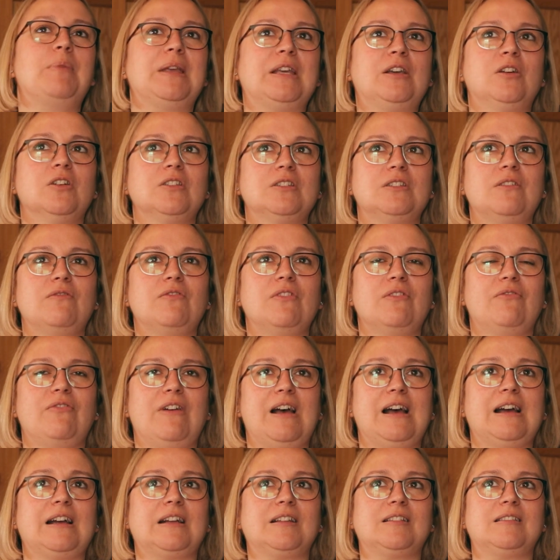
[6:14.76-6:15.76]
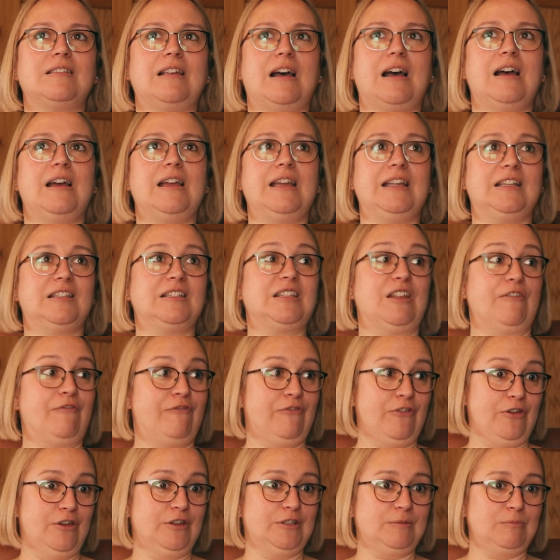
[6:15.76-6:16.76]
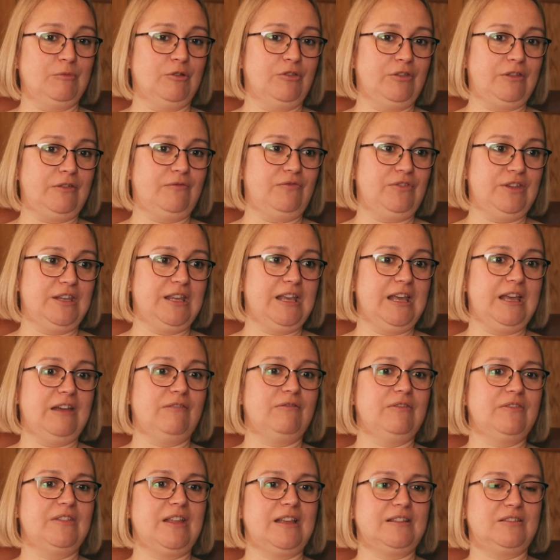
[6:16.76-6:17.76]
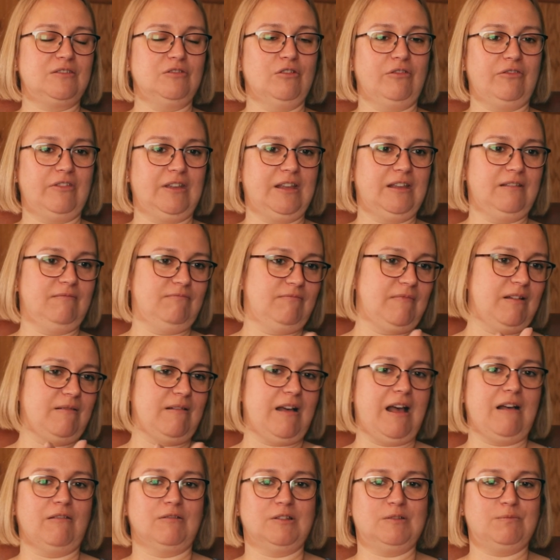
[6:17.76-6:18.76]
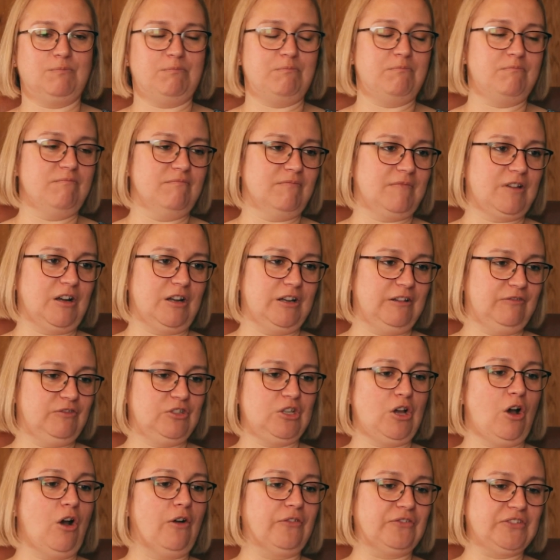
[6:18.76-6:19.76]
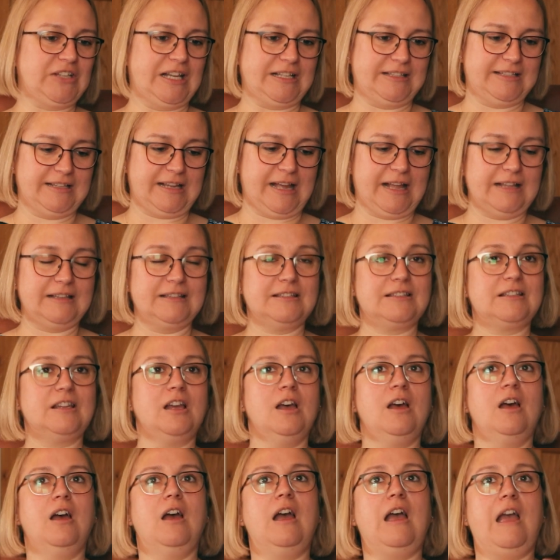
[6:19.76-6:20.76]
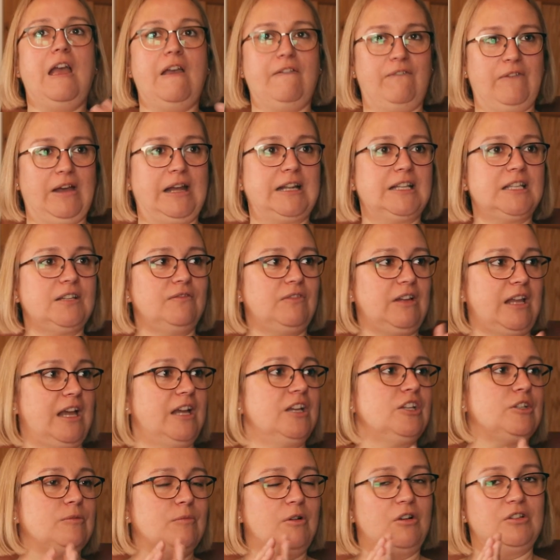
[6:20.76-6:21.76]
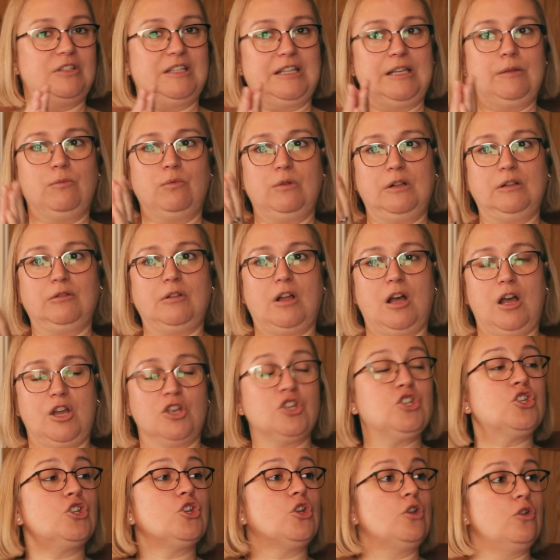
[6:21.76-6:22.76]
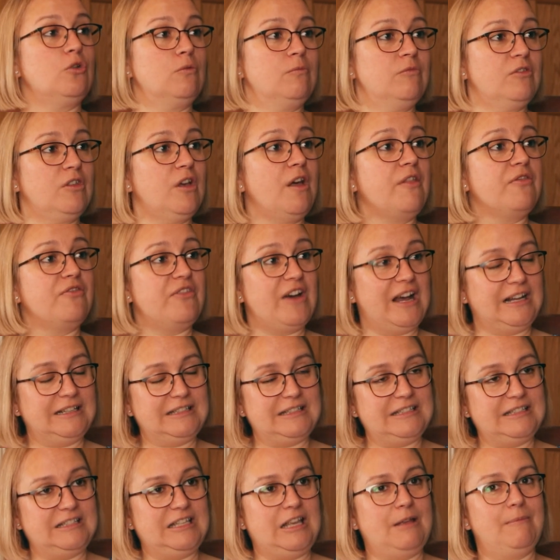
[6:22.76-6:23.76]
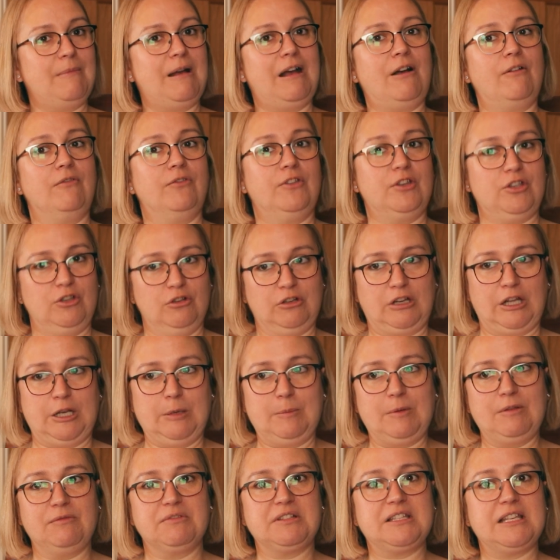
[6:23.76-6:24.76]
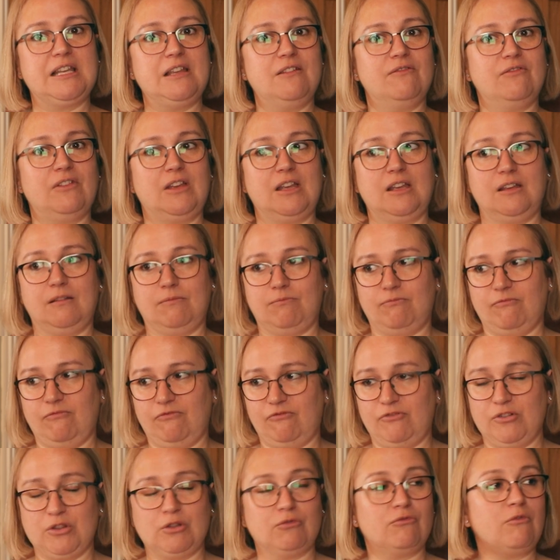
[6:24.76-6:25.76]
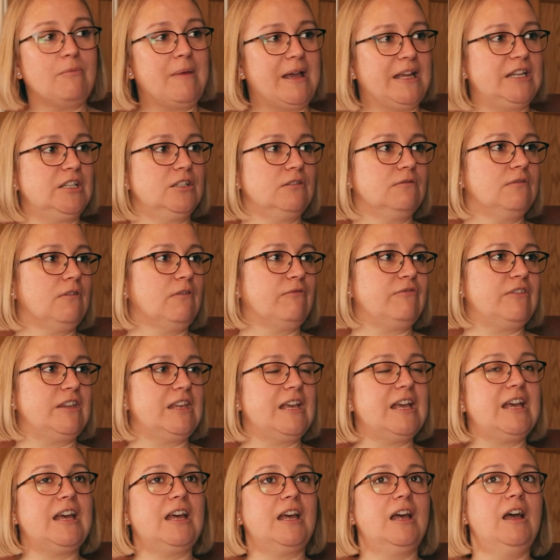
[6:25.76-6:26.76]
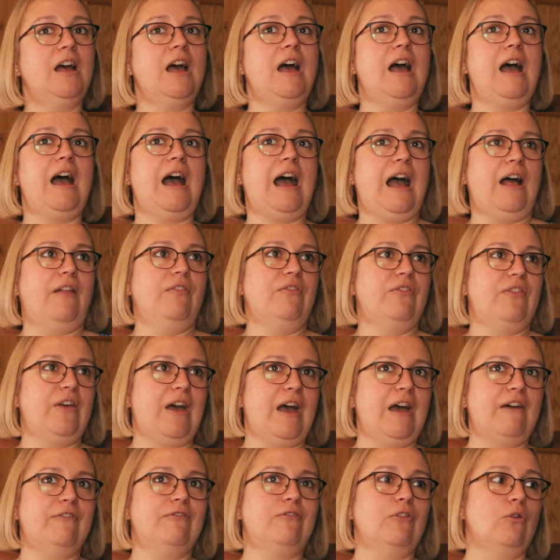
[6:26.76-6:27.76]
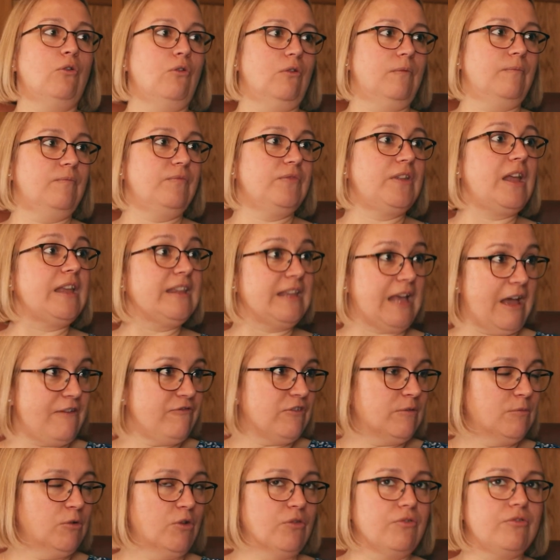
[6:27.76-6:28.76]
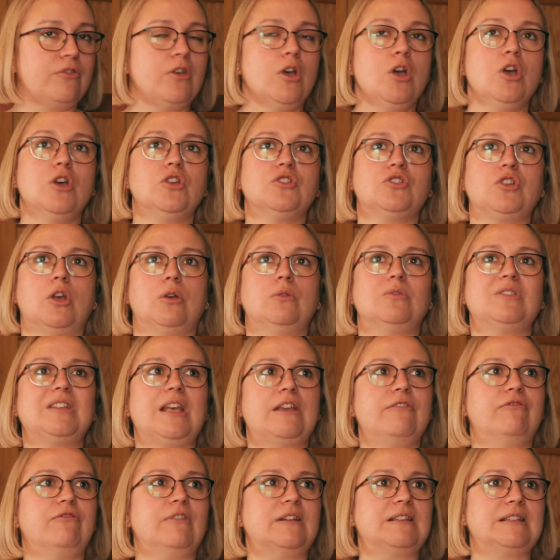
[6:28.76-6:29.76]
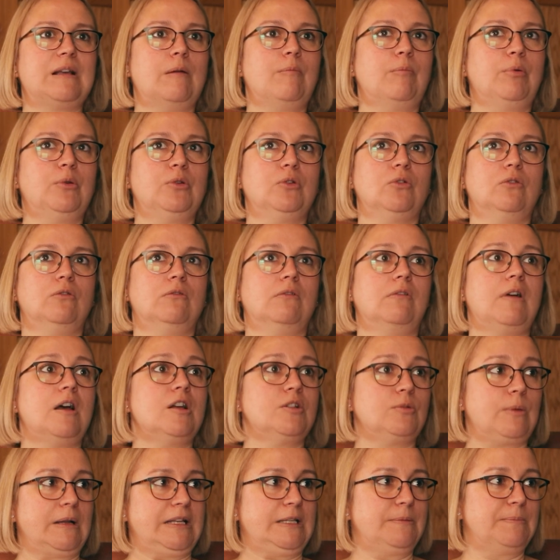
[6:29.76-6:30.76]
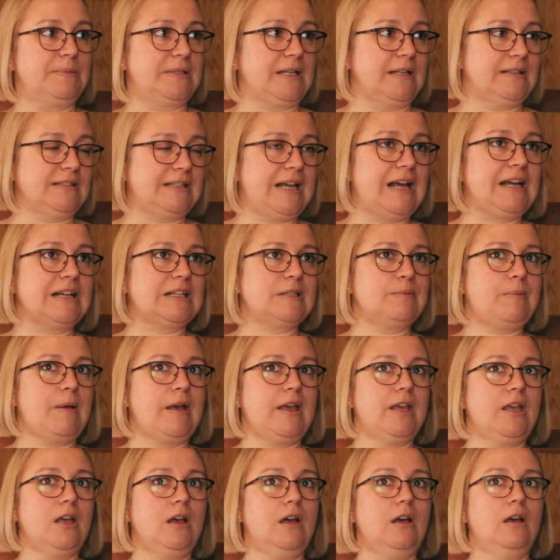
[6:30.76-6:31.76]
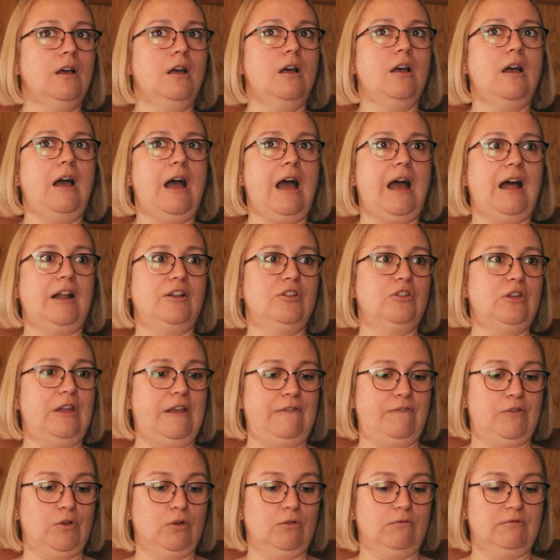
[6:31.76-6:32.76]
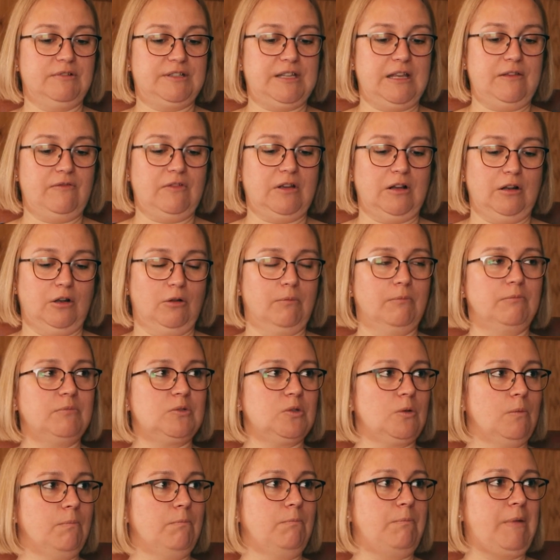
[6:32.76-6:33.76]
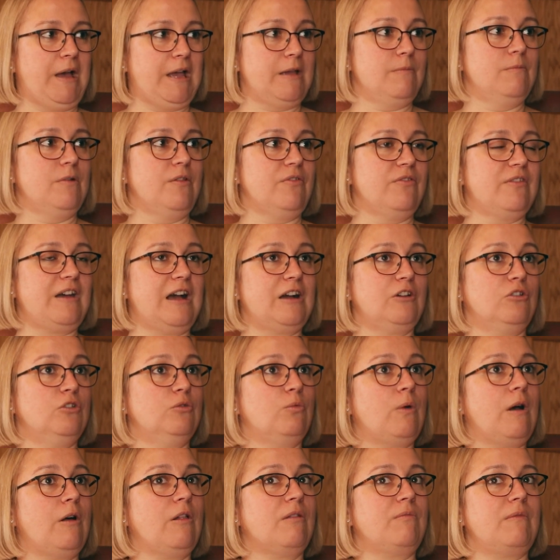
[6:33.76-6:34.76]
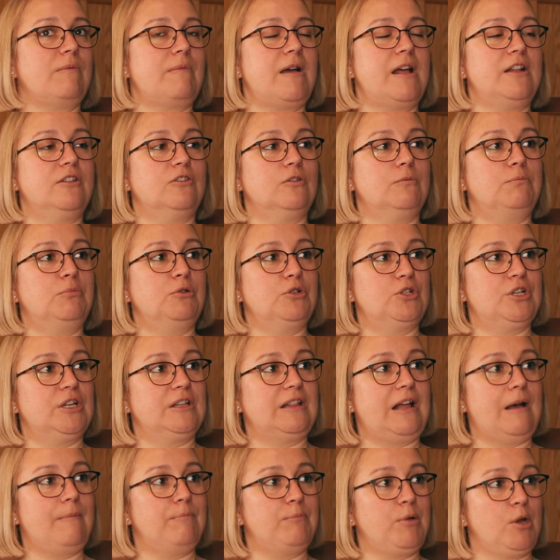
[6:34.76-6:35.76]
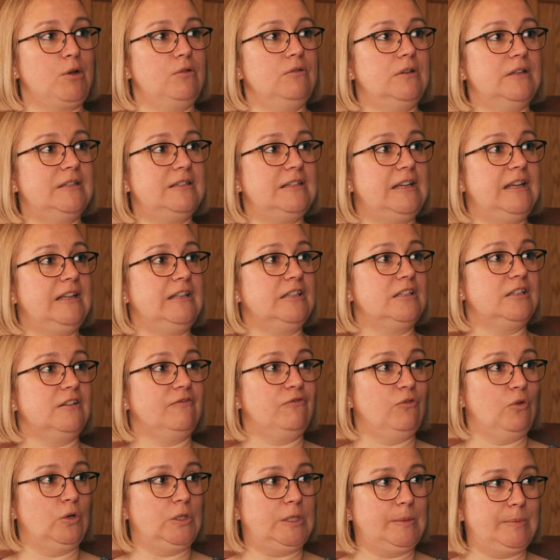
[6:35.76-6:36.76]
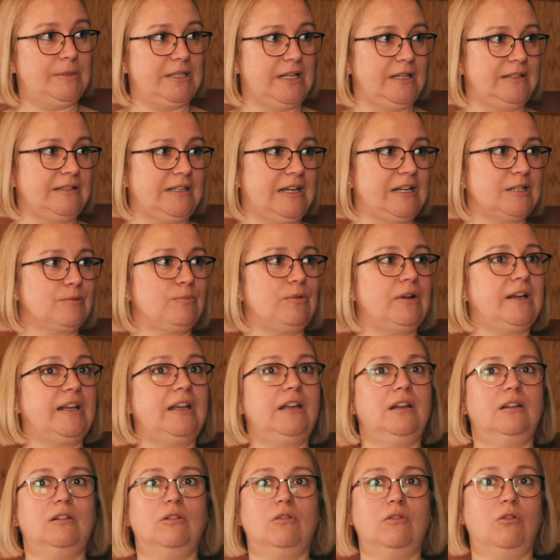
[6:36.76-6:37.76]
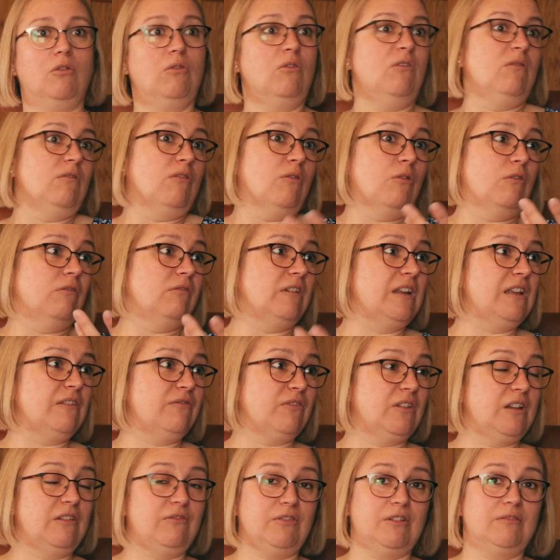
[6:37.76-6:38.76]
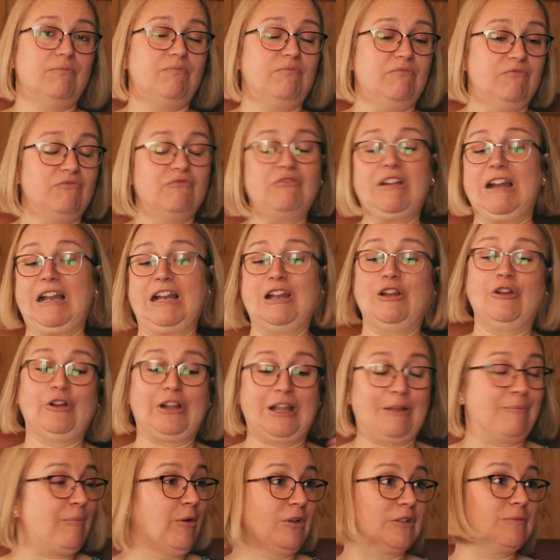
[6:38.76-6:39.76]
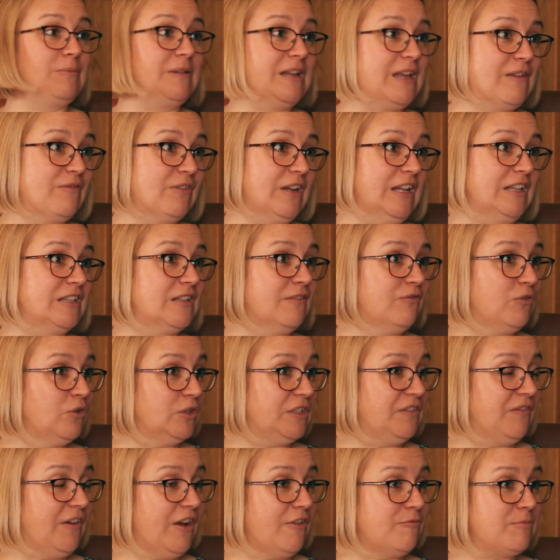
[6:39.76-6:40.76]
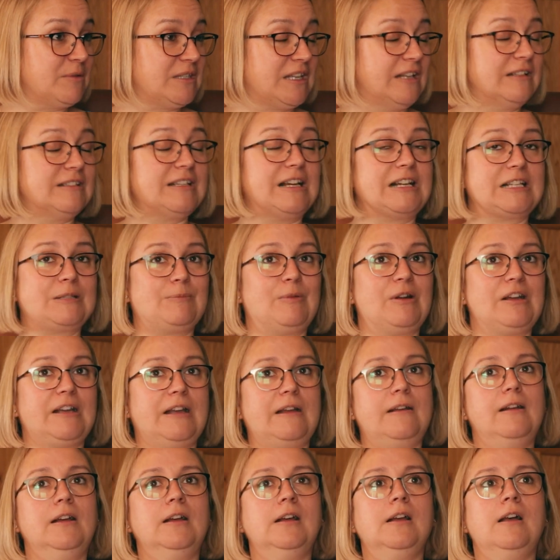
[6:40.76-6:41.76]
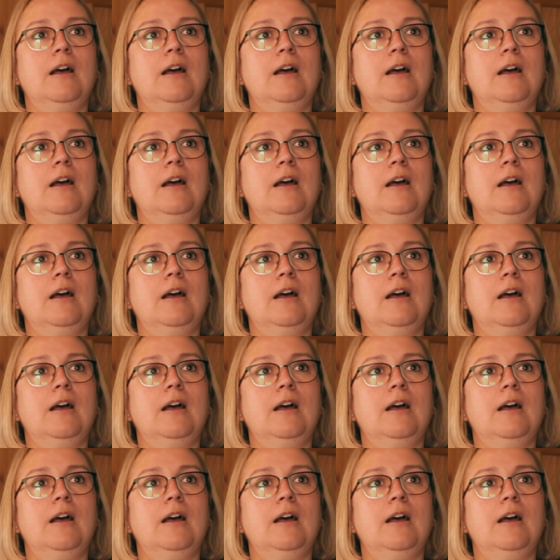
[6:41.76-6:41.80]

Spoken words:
Because of the fact that it's the first month of the year and there's nothing else kind of to offset against, effectively HMRC will assume that that is the amount that you're going to be receiving for the remainder of the year, and therefore every month. So say for example you're a 20% taxpayer, and if you're receiving a lump sum payment, that could well end up pushing that bonus into the 40% tax bracket, or even if you're really lucky, possibly even into the 45% tax bracket.